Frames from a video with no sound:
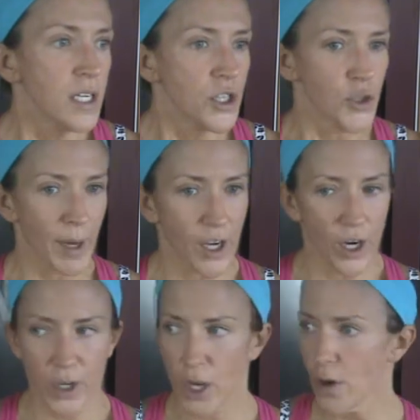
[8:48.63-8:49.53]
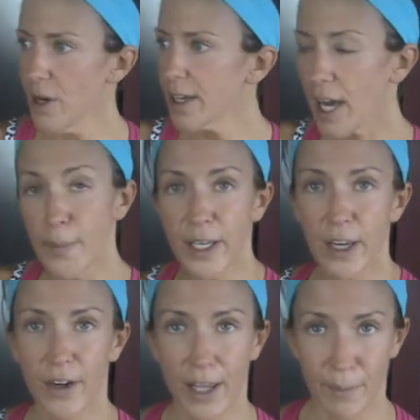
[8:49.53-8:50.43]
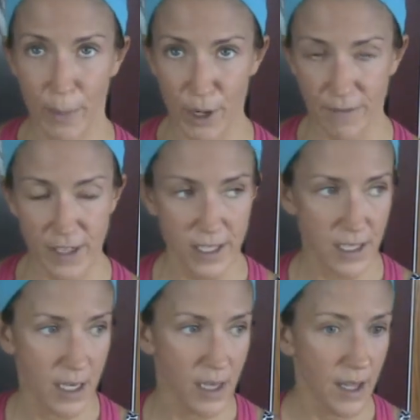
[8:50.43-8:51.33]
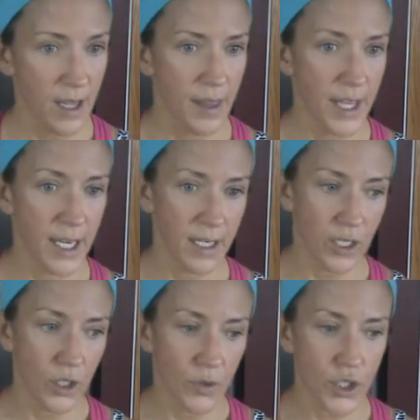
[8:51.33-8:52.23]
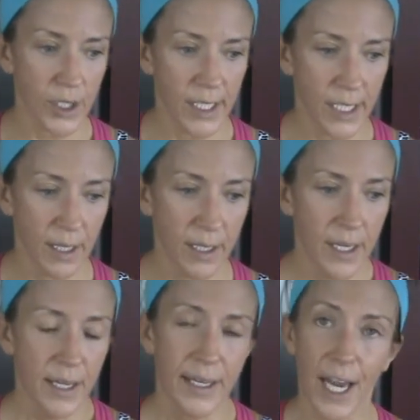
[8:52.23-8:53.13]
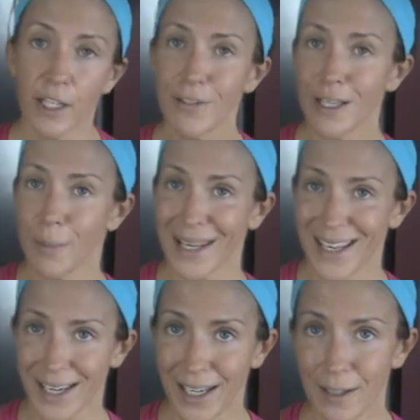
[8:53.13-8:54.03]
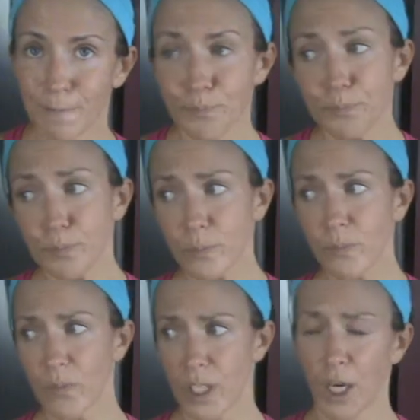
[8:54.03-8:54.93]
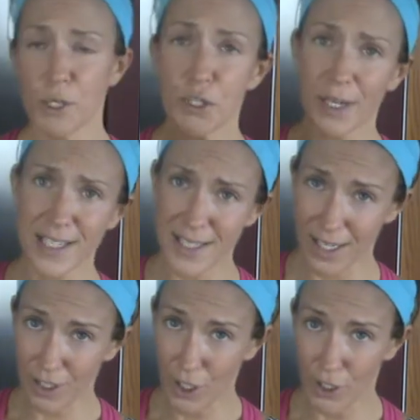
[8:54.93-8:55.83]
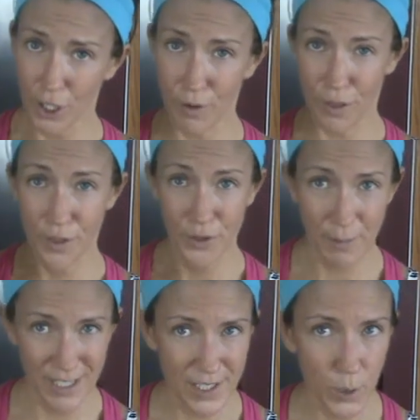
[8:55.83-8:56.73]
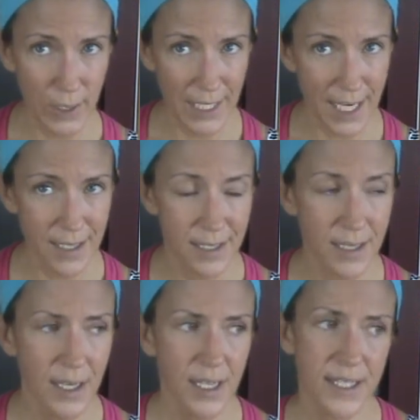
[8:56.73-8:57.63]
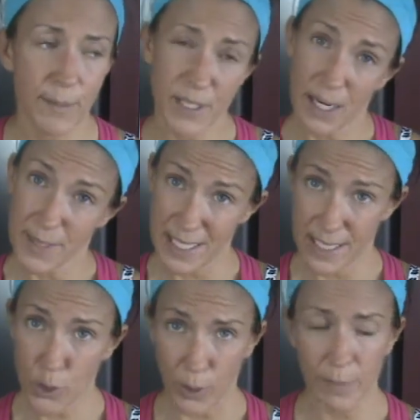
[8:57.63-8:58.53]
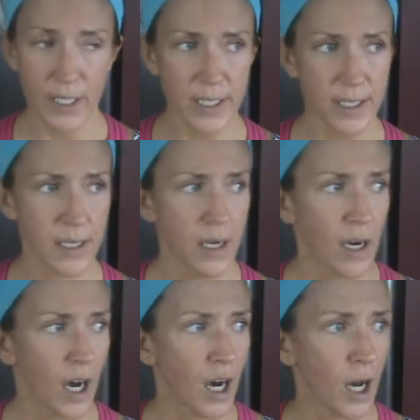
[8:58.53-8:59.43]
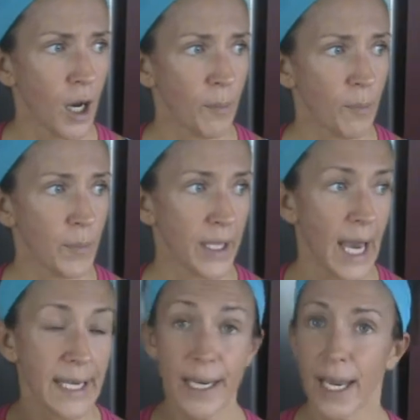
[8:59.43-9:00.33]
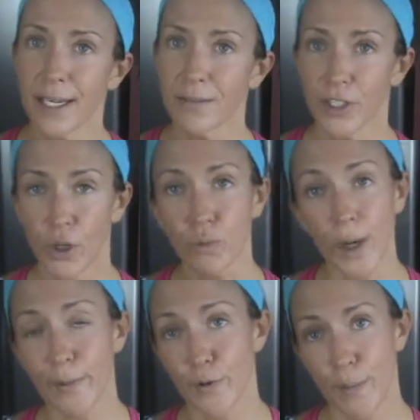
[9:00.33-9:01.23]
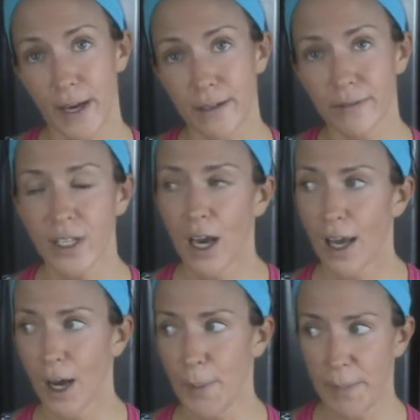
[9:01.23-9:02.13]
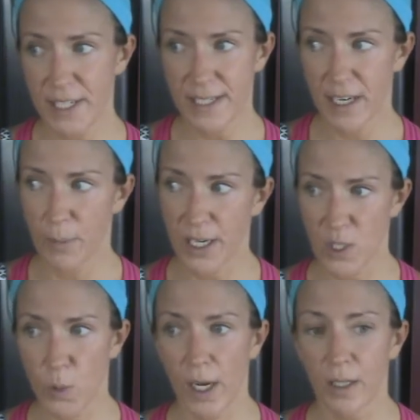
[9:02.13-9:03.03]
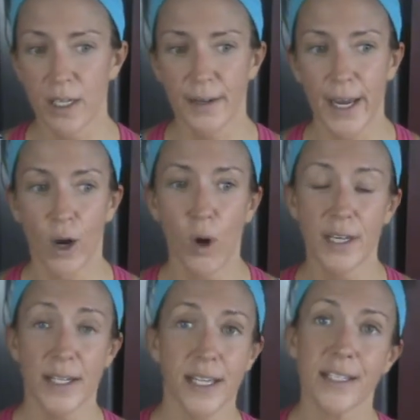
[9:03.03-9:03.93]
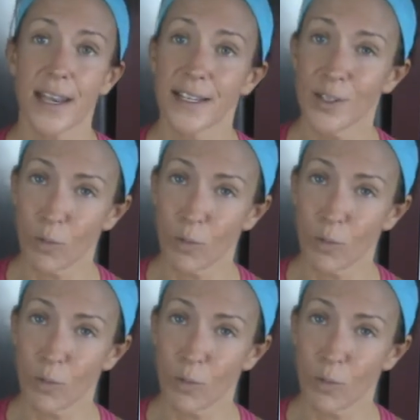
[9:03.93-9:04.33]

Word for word: do my cardio, come in here and I eat my breakfast. Then usually, kind of in the beginning, I was doing a second cardio, 30 minutes or less, sometimes 20 minutes, um, at night, you know, right before bed, um, empty stomach as well. Now on days that I did